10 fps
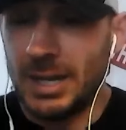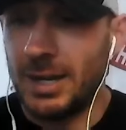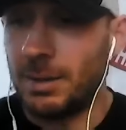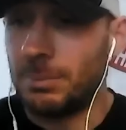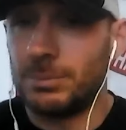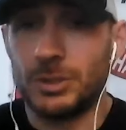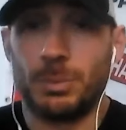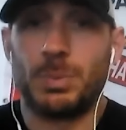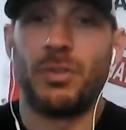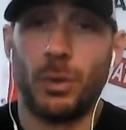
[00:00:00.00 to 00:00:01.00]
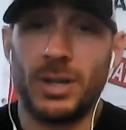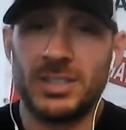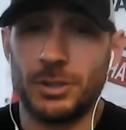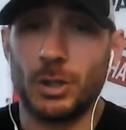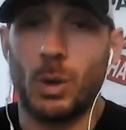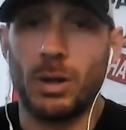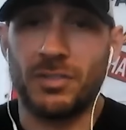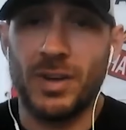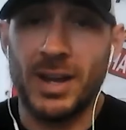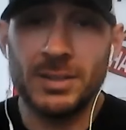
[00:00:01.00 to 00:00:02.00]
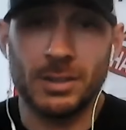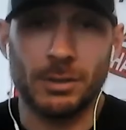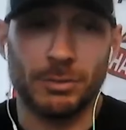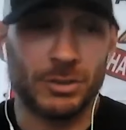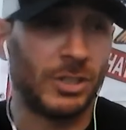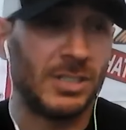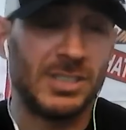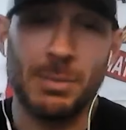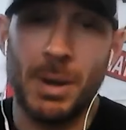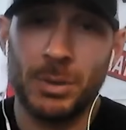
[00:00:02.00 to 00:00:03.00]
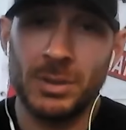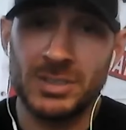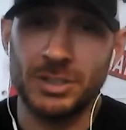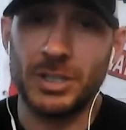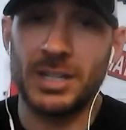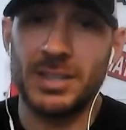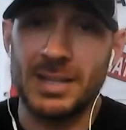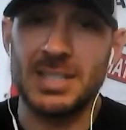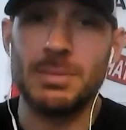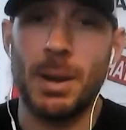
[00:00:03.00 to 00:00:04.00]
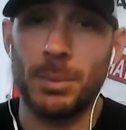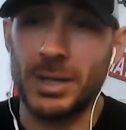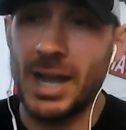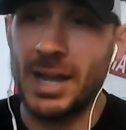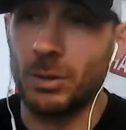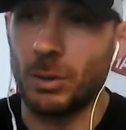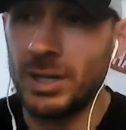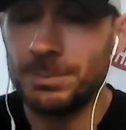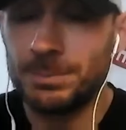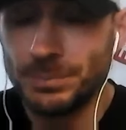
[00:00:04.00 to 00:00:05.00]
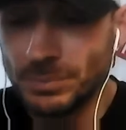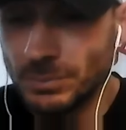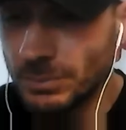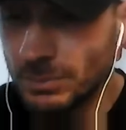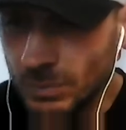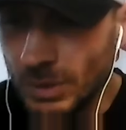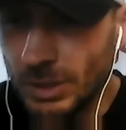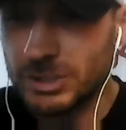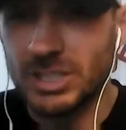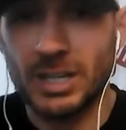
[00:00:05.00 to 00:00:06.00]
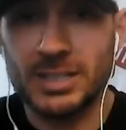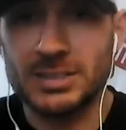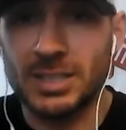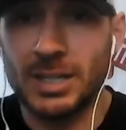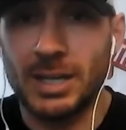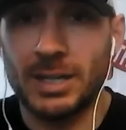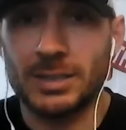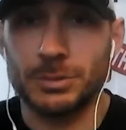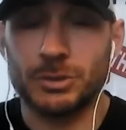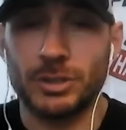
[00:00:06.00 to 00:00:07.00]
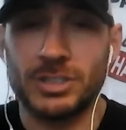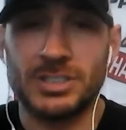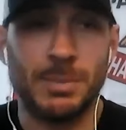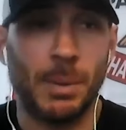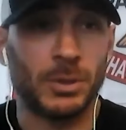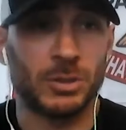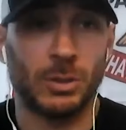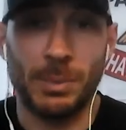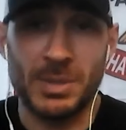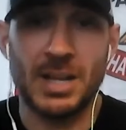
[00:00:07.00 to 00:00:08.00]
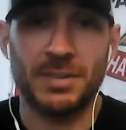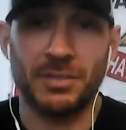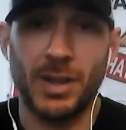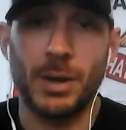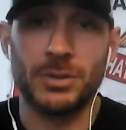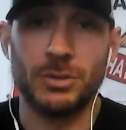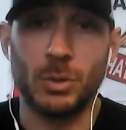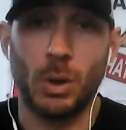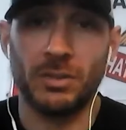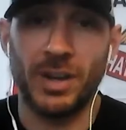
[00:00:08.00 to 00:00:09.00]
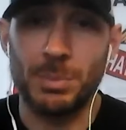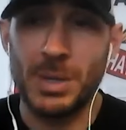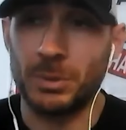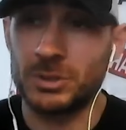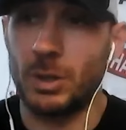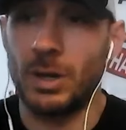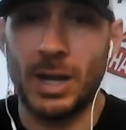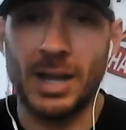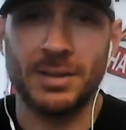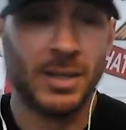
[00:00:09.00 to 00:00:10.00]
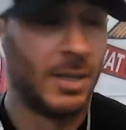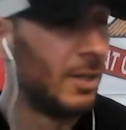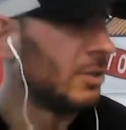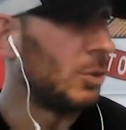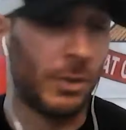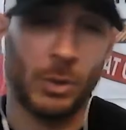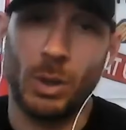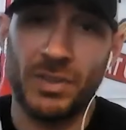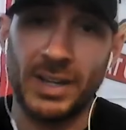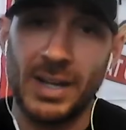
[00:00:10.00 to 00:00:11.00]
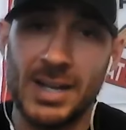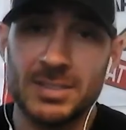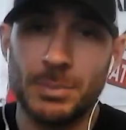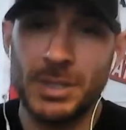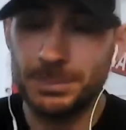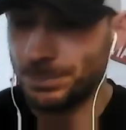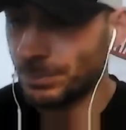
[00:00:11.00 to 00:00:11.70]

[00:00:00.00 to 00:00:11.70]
until you're qualified, you're a restricted team member. Until you get that team member category, you're stuck as a restricted team member. So that means I had to fly with two qualified people. So I had two other qualified guys on me